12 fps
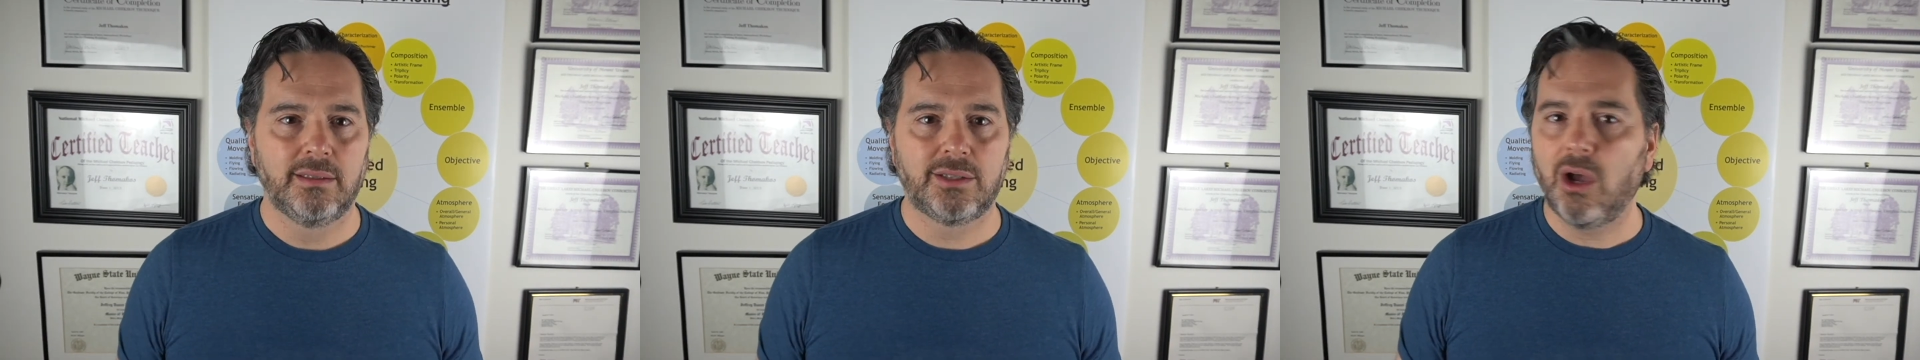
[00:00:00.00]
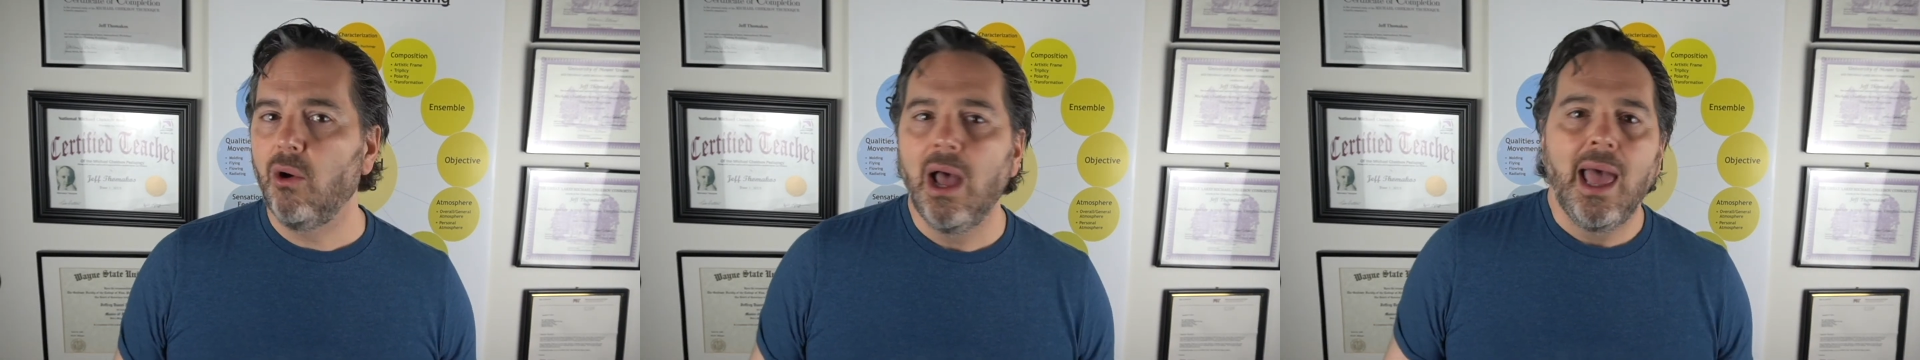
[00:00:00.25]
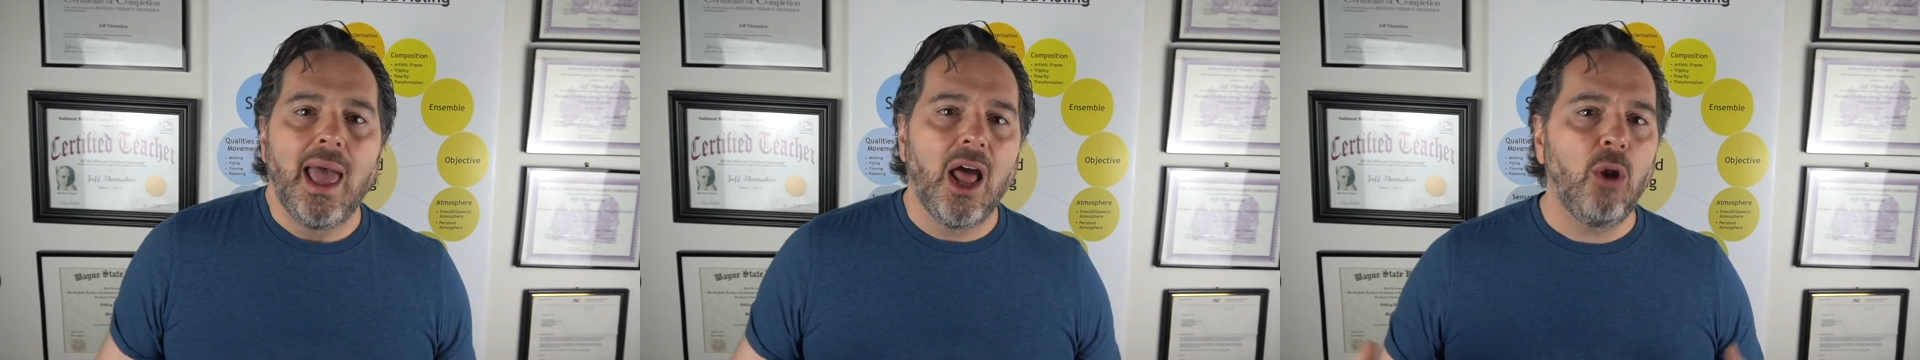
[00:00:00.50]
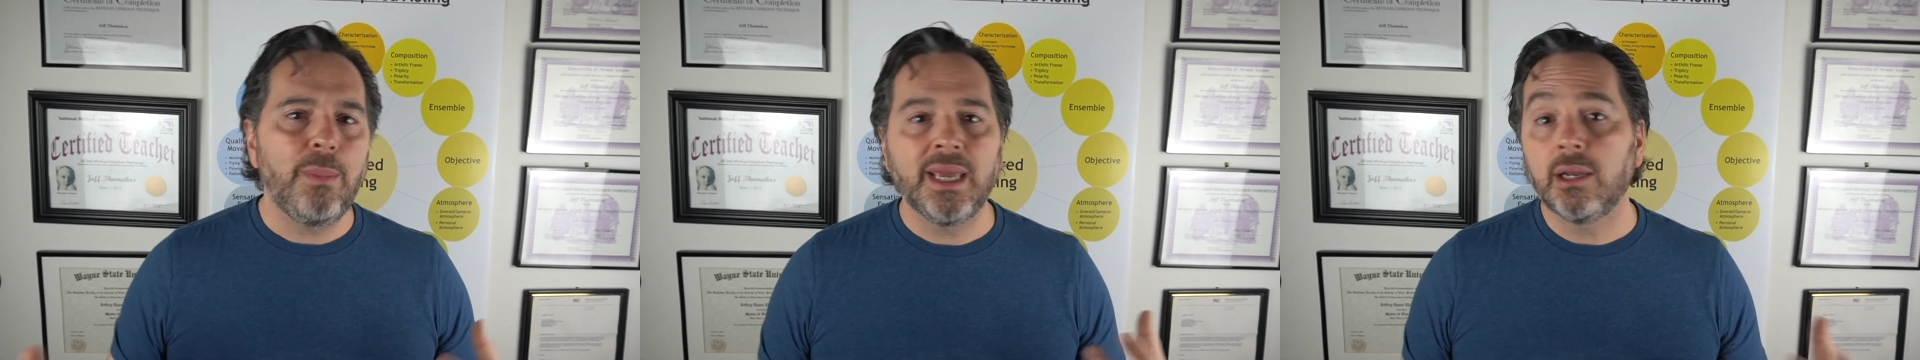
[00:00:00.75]
So
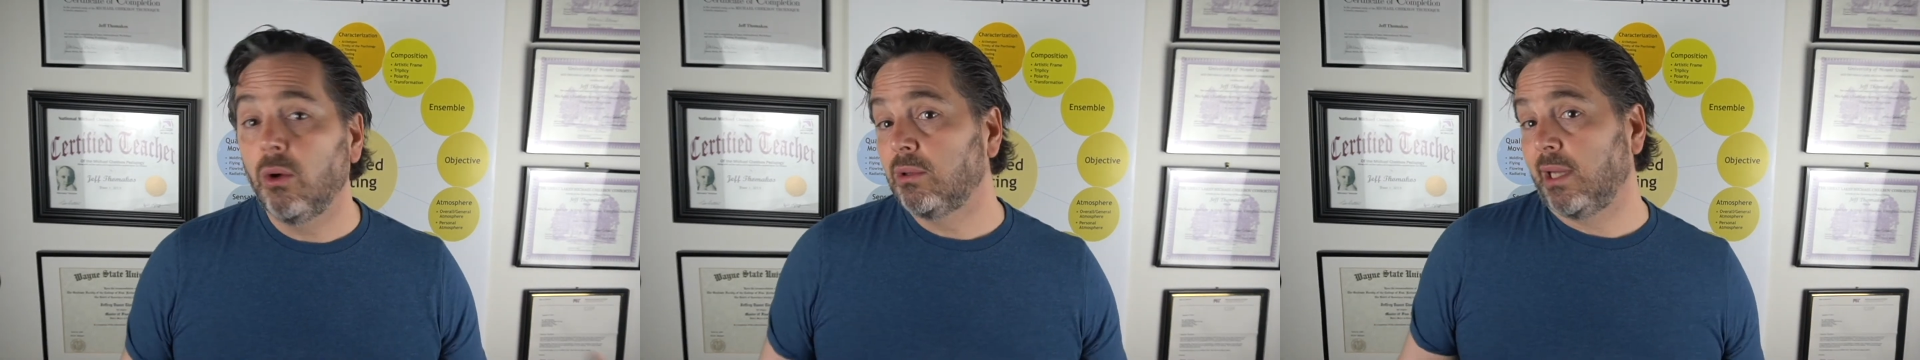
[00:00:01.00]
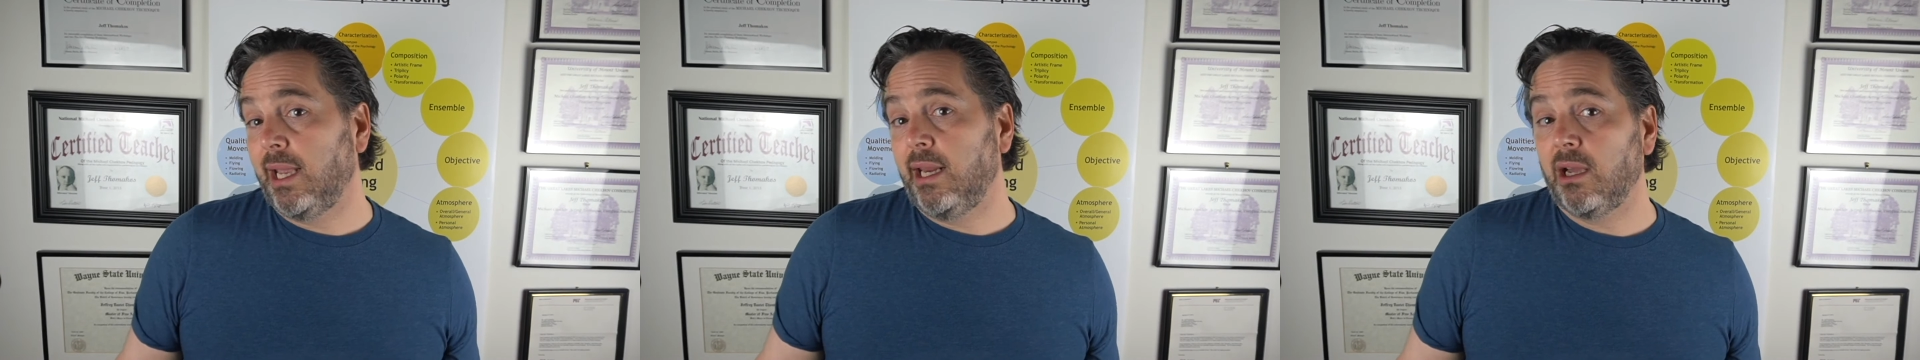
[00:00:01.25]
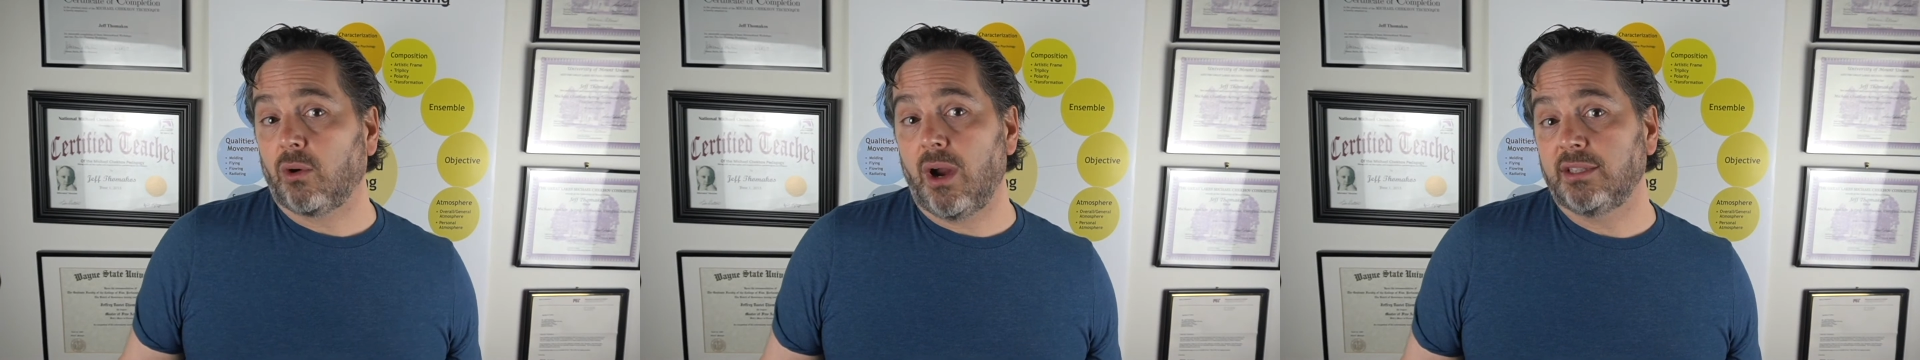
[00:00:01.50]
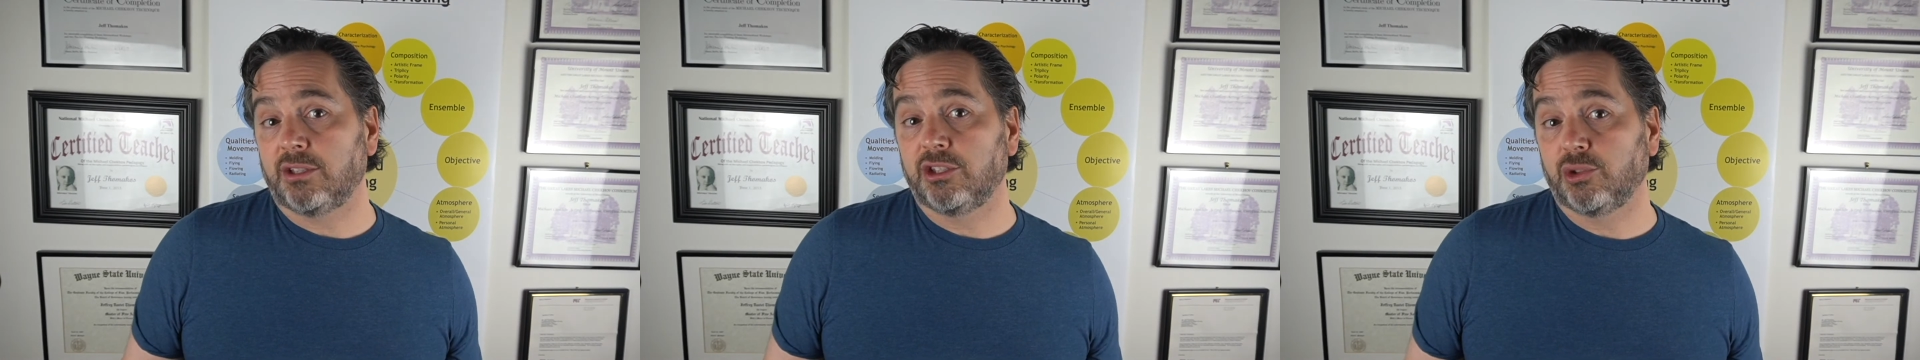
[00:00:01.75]
helping an old lady
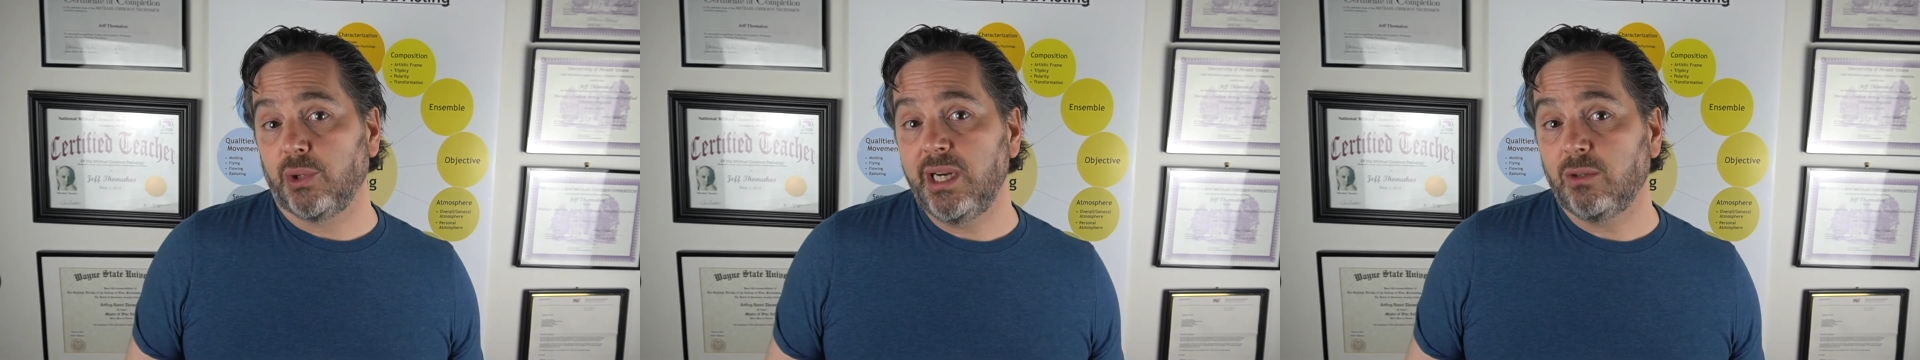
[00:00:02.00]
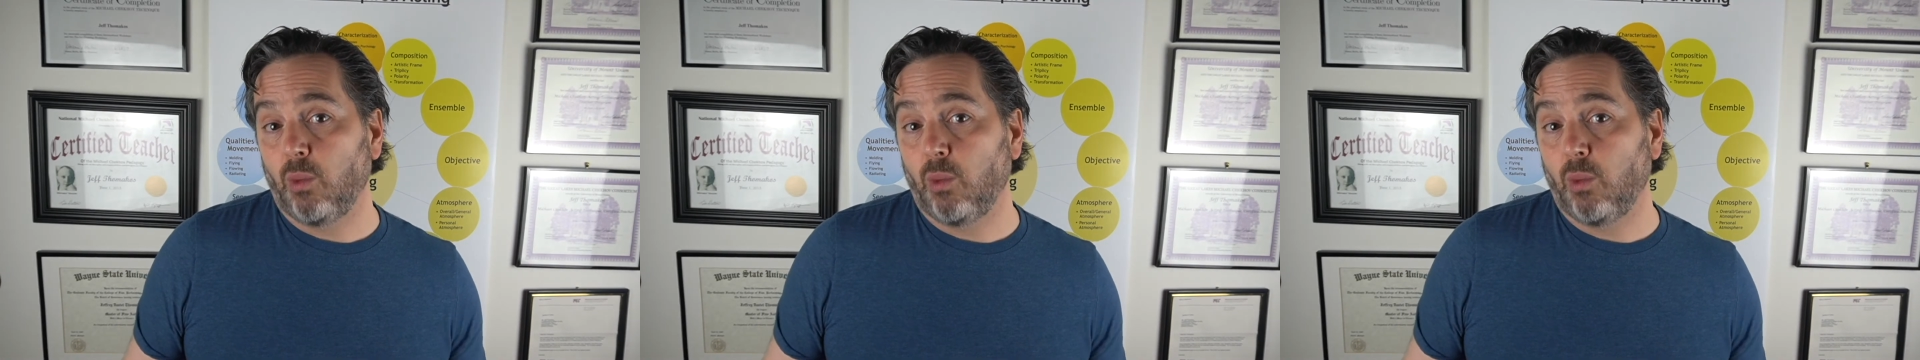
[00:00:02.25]
across the street,